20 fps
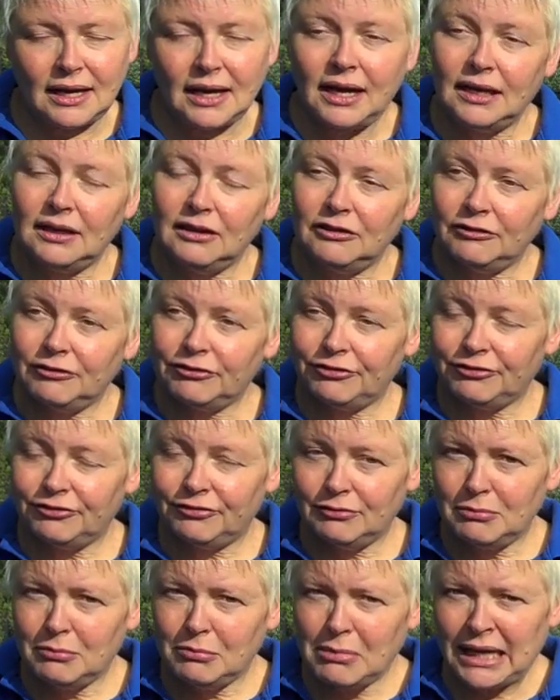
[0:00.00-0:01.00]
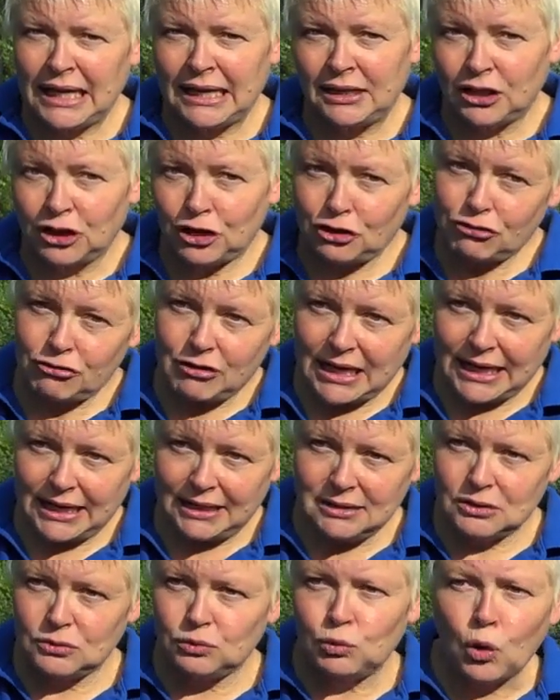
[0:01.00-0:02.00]
kind of meet and greet
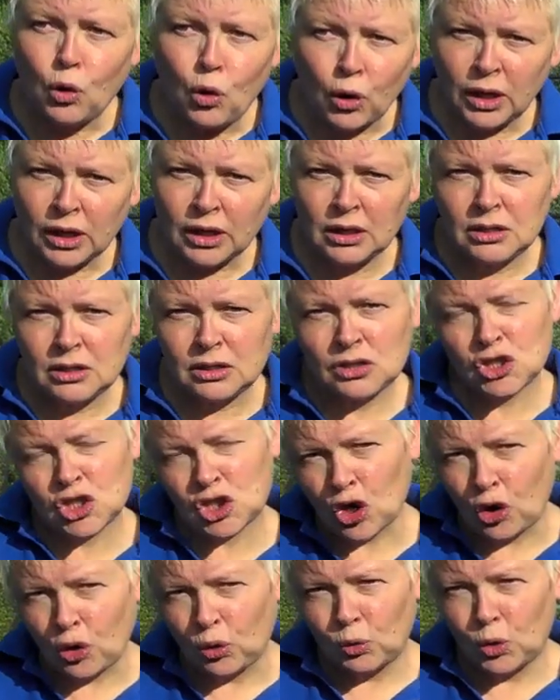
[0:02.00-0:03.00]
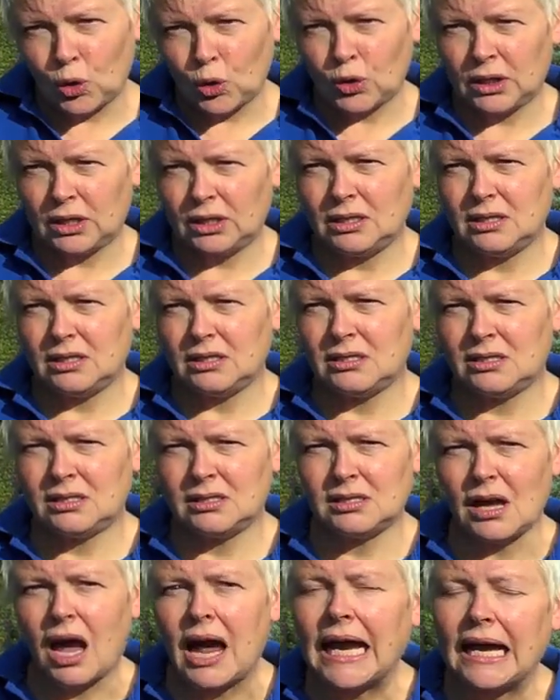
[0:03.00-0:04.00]
walkers, dog walkers,
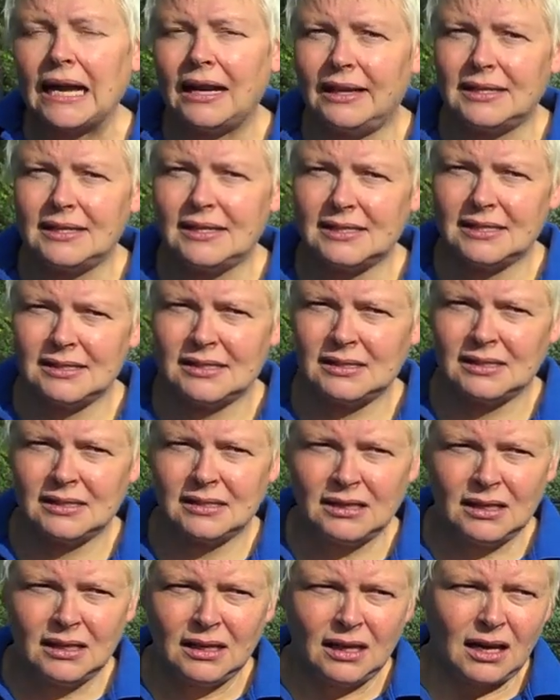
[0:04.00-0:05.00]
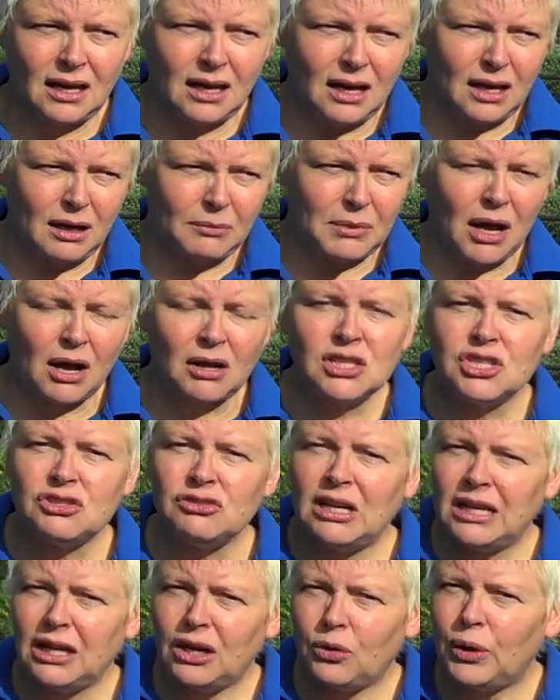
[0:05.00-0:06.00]
cyclists, answer
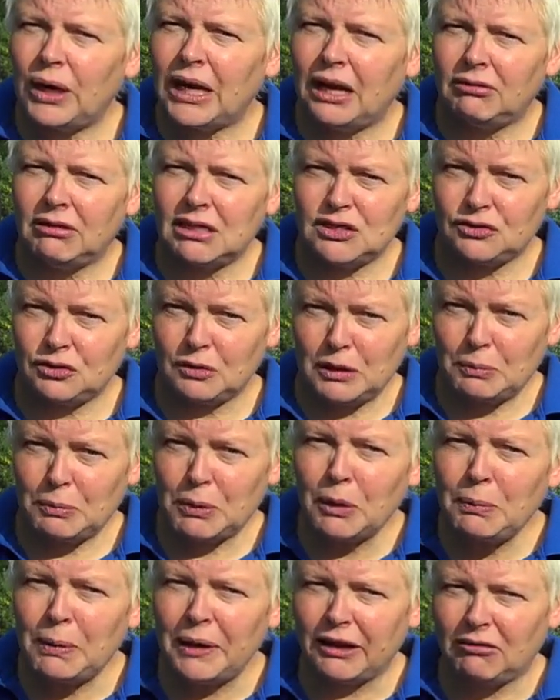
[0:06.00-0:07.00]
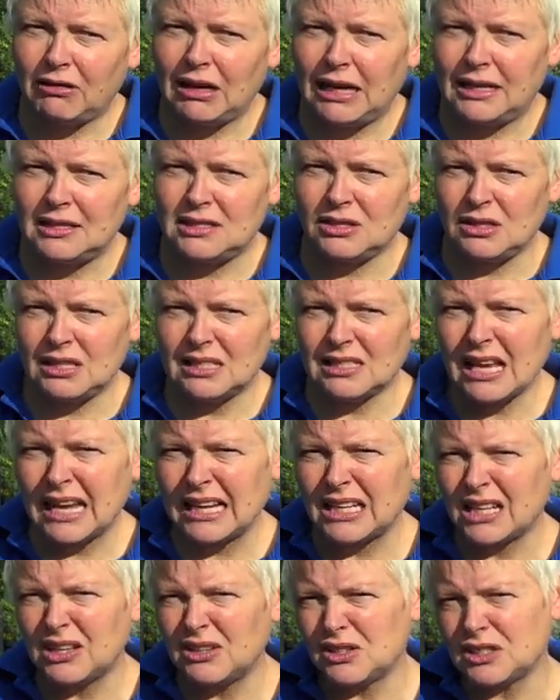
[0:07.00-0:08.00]
any queries from the public really. So there's like
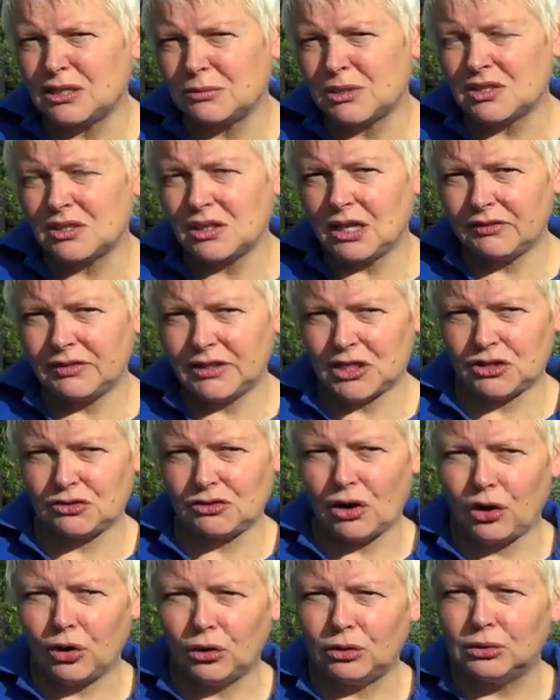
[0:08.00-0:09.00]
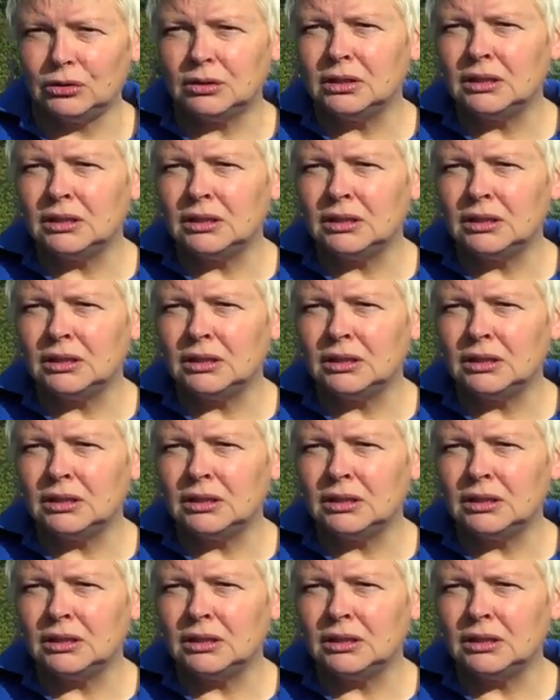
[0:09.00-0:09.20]
a customer service role.